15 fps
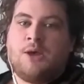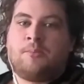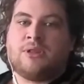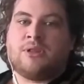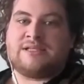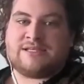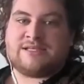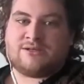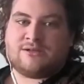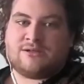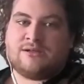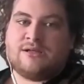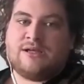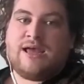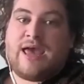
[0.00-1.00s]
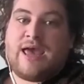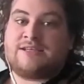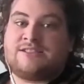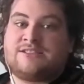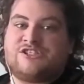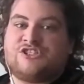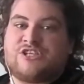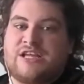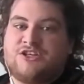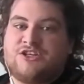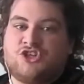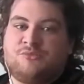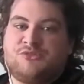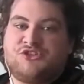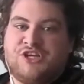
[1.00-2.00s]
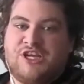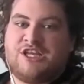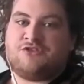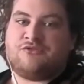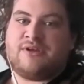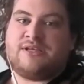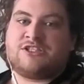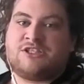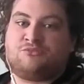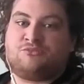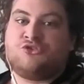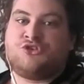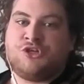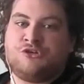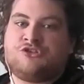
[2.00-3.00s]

political, existential machineries that produce